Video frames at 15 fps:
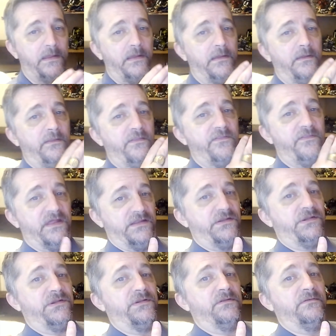
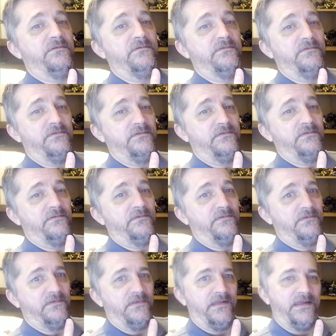This
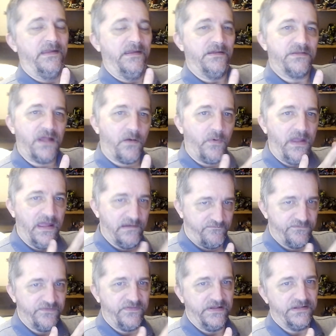is how
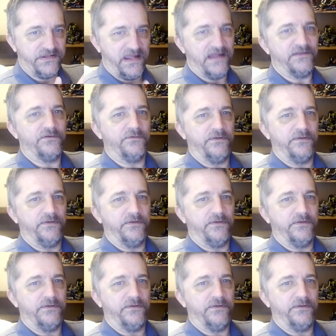everything is handled.